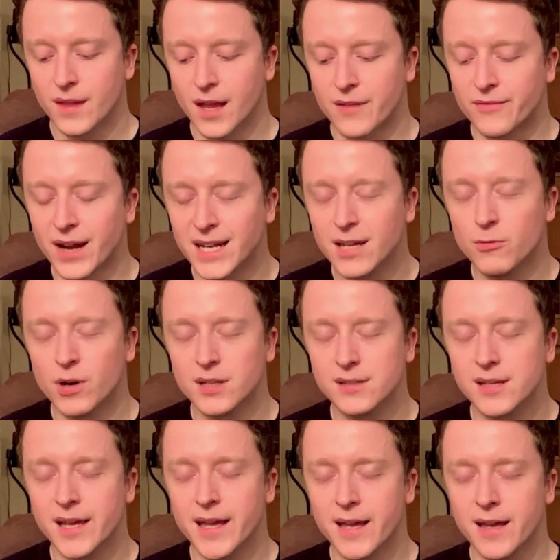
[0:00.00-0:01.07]
If anyone
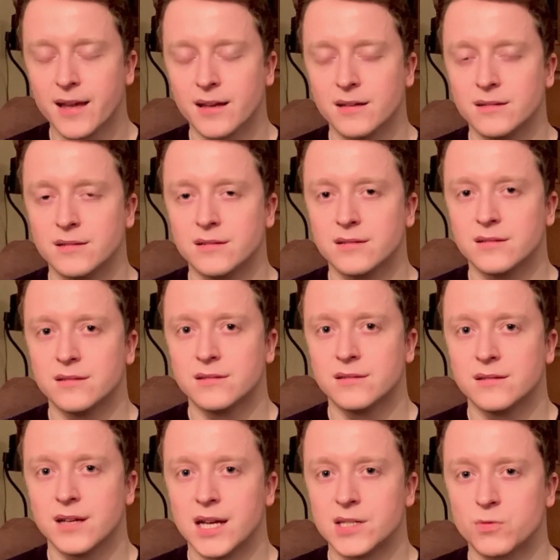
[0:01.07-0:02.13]
here
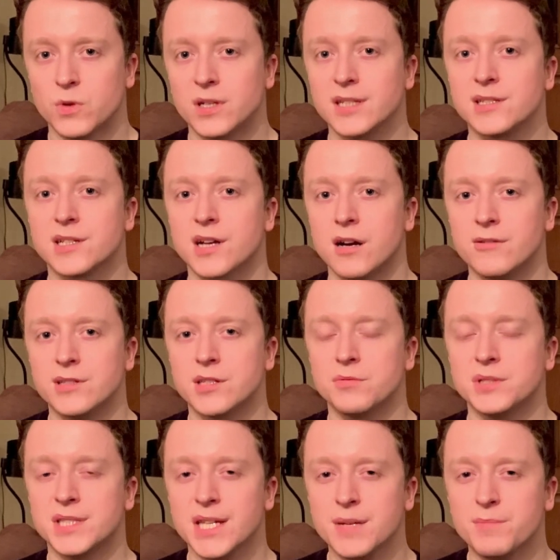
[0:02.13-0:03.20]
is wanting to go into a
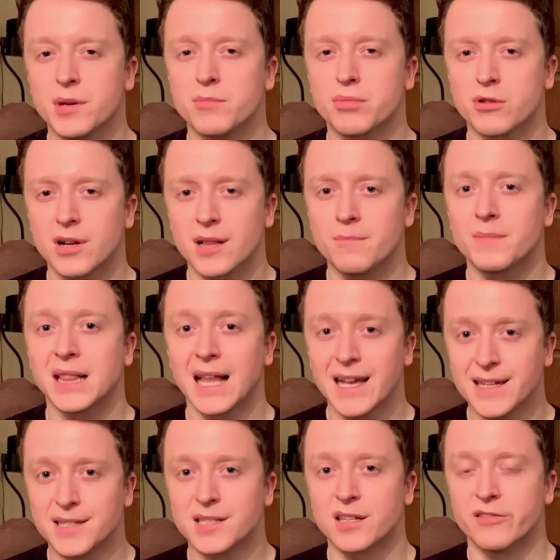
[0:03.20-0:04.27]
deeper
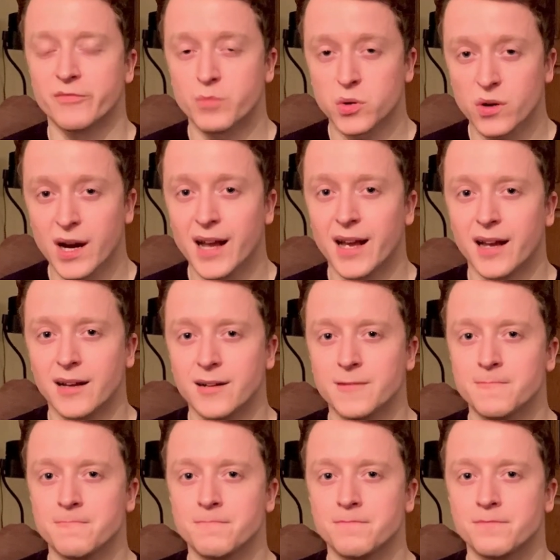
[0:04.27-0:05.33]
place of prayer,
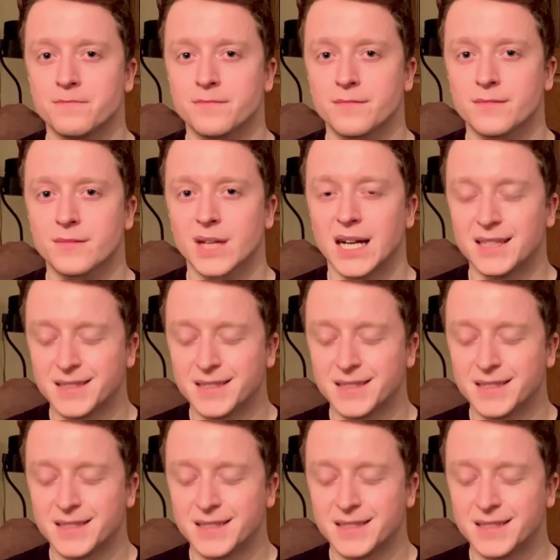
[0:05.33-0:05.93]
a